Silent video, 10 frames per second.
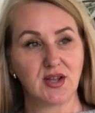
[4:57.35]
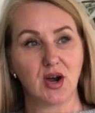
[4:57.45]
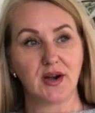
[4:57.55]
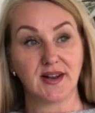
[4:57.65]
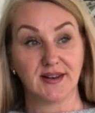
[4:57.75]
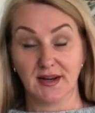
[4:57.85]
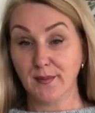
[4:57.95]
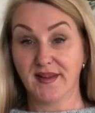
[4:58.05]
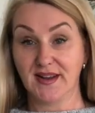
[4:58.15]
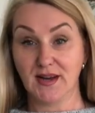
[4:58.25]
yarn a little
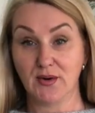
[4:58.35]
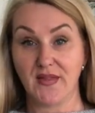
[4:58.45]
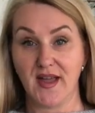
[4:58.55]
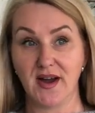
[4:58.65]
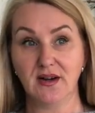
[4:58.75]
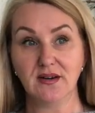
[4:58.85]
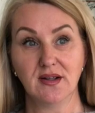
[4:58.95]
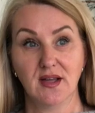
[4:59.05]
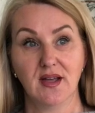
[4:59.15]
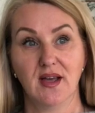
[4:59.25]
bit here and there,
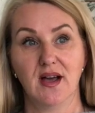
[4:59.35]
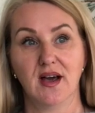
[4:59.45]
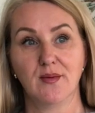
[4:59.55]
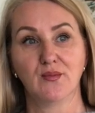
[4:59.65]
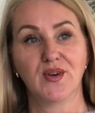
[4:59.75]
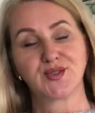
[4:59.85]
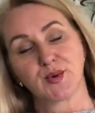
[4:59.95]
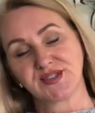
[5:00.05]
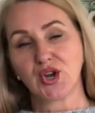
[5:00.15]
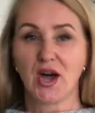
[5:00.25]
which
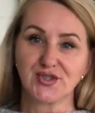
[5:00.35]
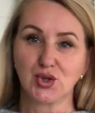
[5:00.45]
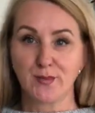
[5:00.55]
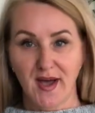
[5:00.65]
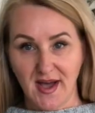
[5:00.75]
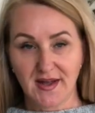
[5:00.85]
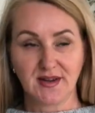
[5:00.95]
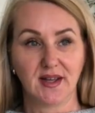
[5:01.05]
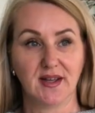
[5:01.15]
was not too bad.